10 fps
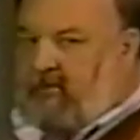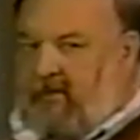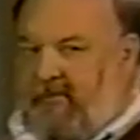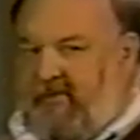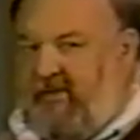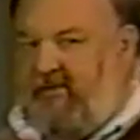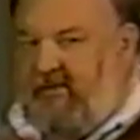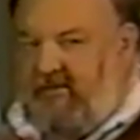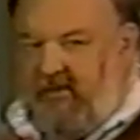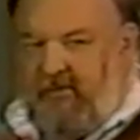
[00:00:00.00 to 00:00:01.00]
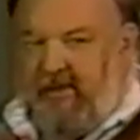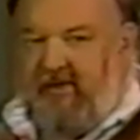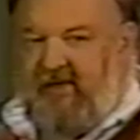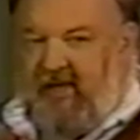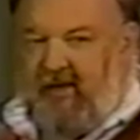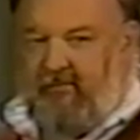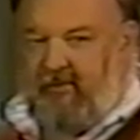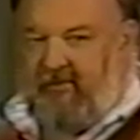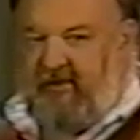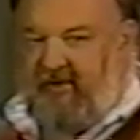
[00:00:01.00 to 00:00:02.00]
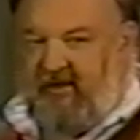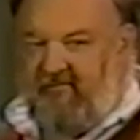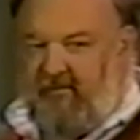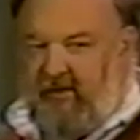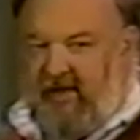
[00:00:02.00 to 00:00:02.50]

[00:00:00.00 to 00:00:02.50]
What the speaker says: represents the degree of camber that the airfoil